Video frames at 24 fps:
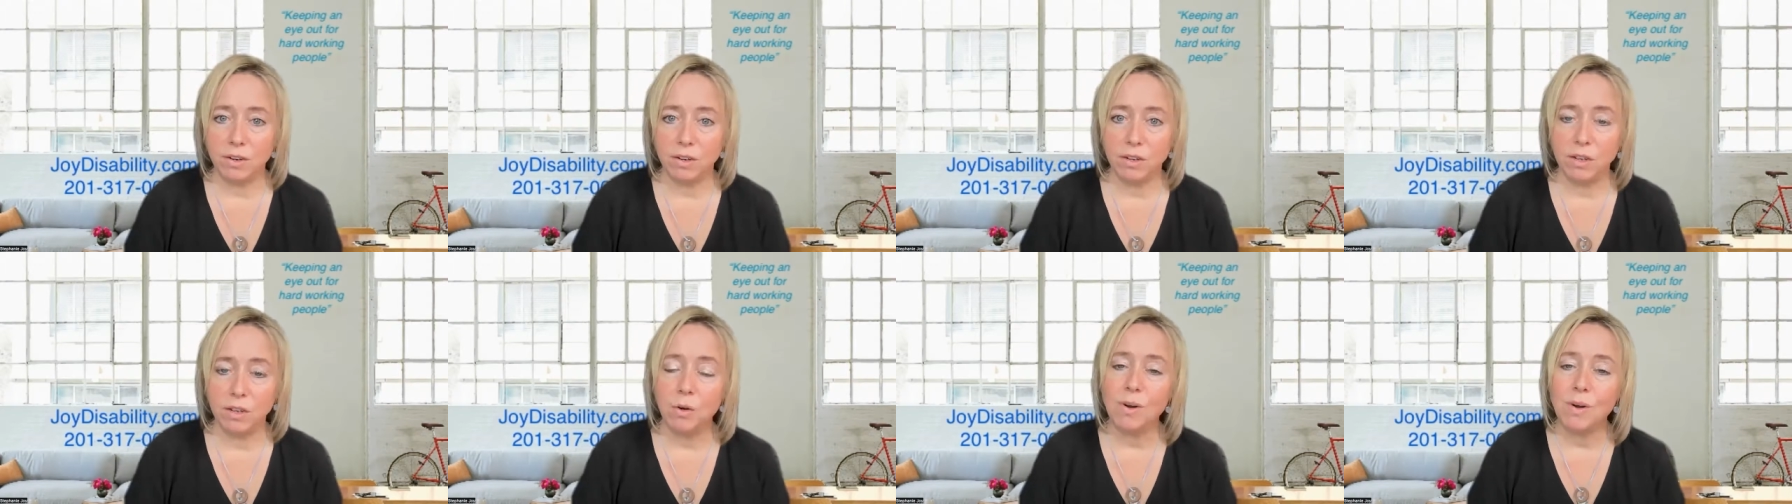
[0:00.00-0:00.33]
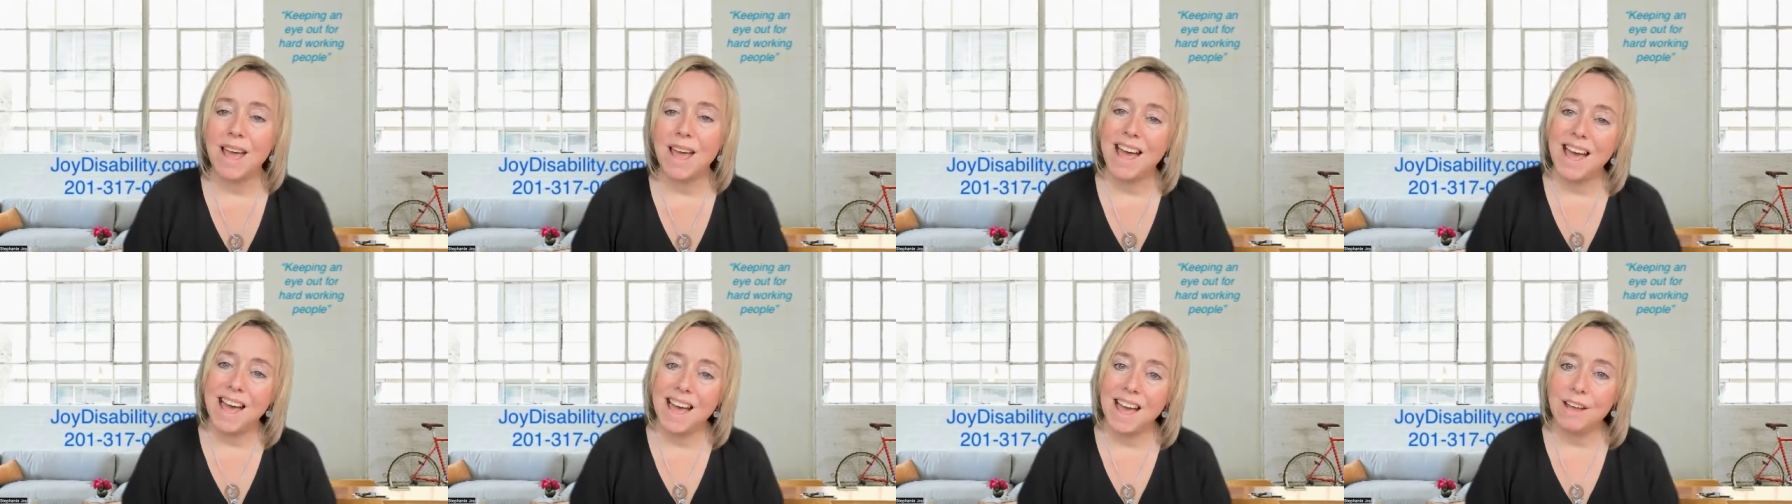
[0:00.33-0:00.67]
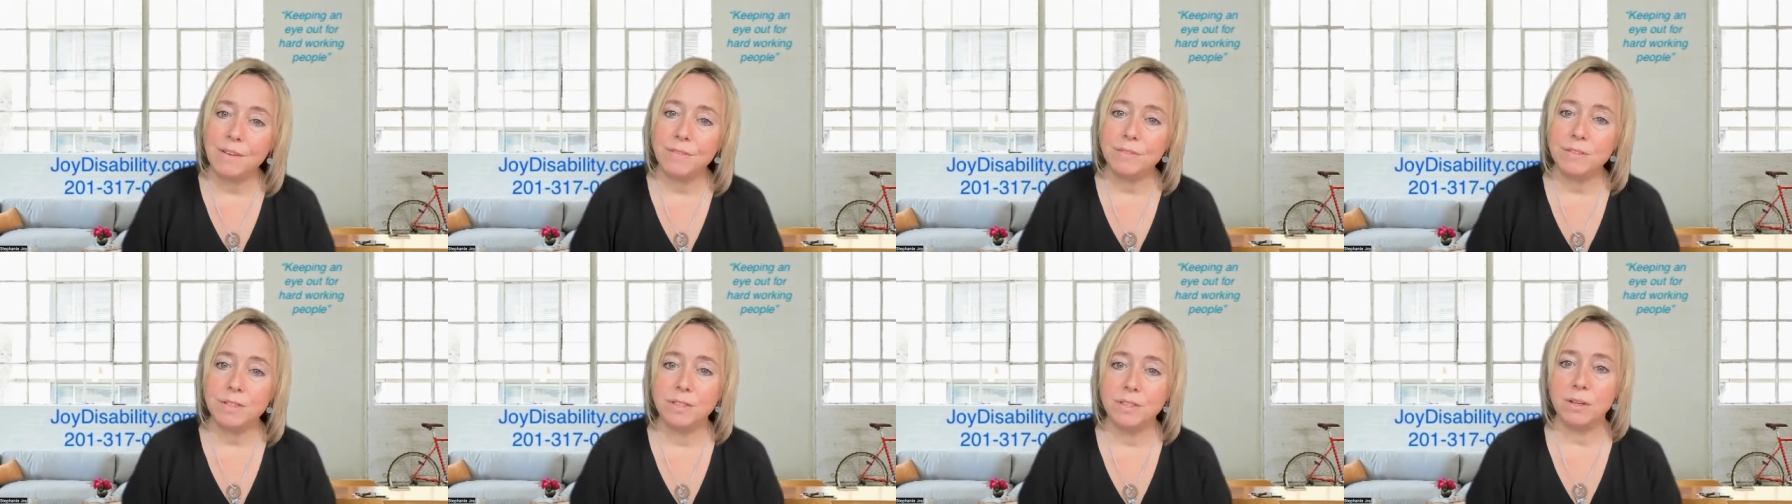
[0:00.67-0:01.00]
You don't
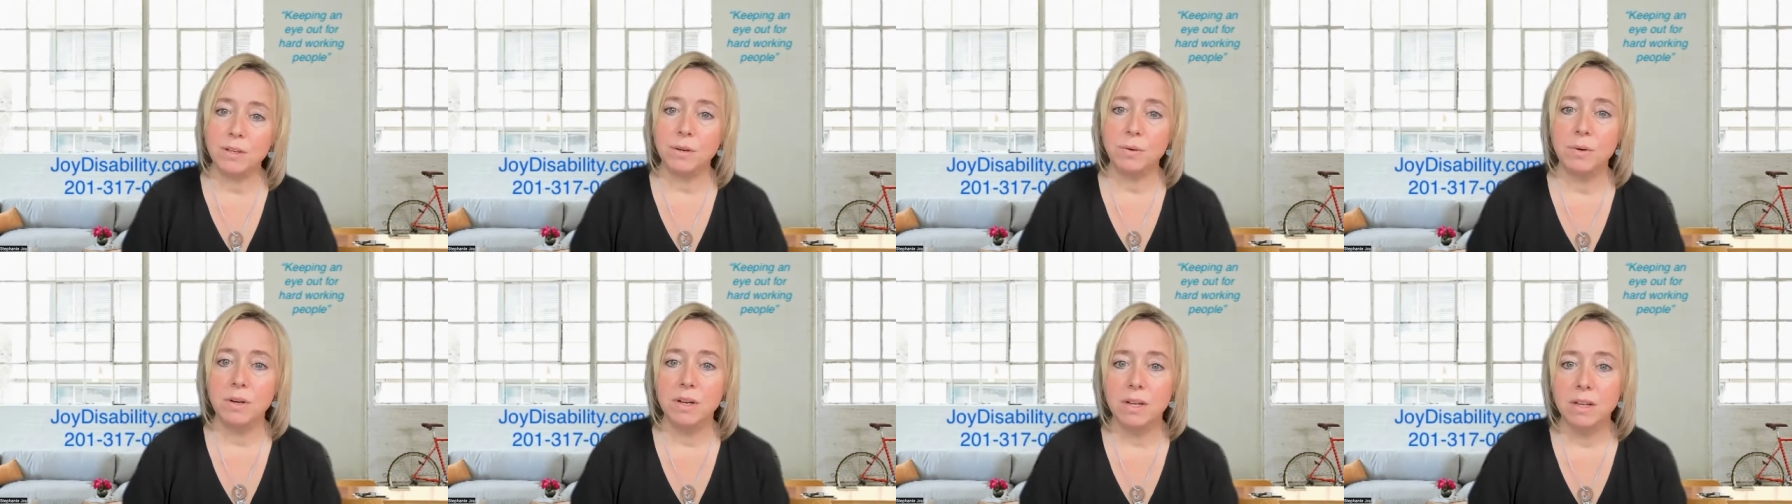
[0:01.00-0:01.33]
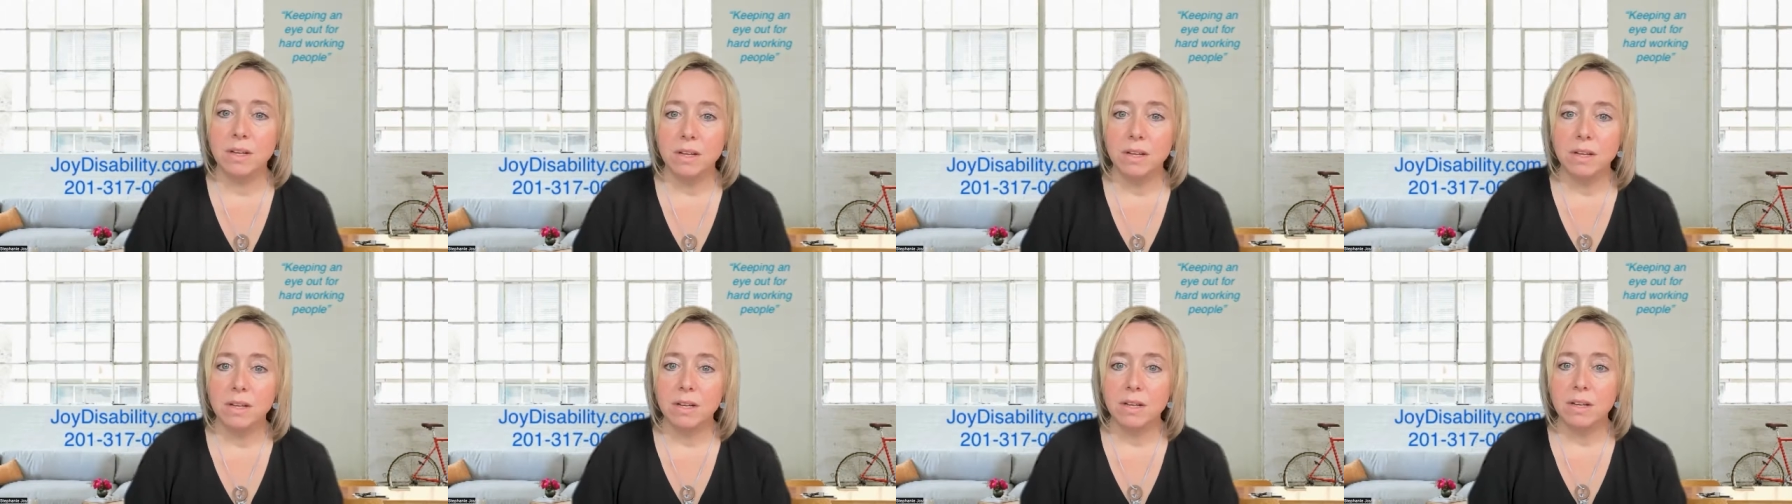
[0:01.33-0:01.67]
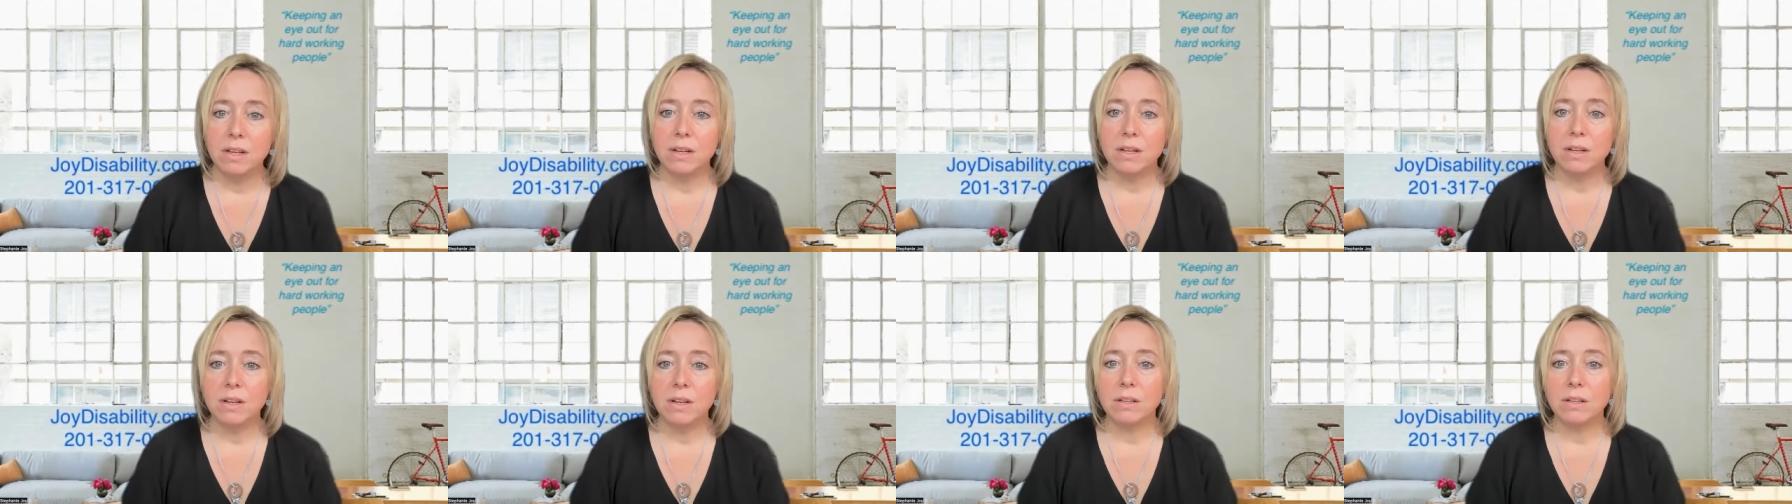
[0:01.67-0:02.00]
have to
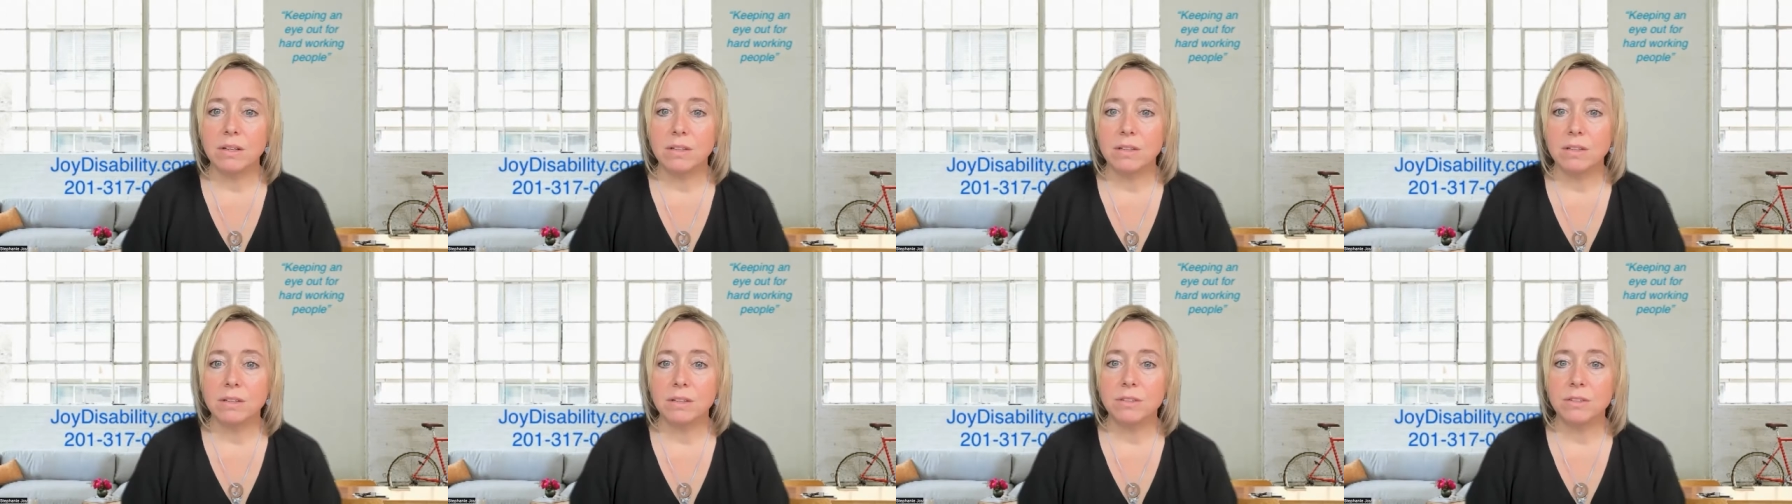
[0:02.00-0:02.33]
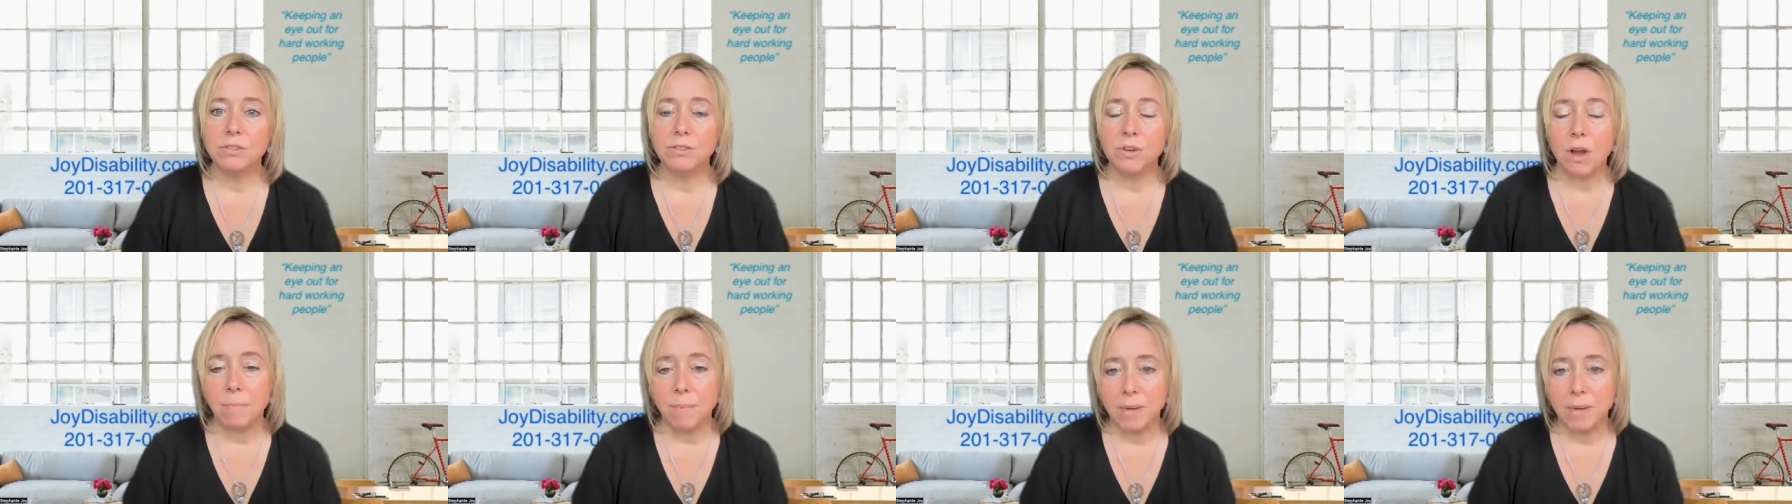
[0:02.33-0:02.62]
drop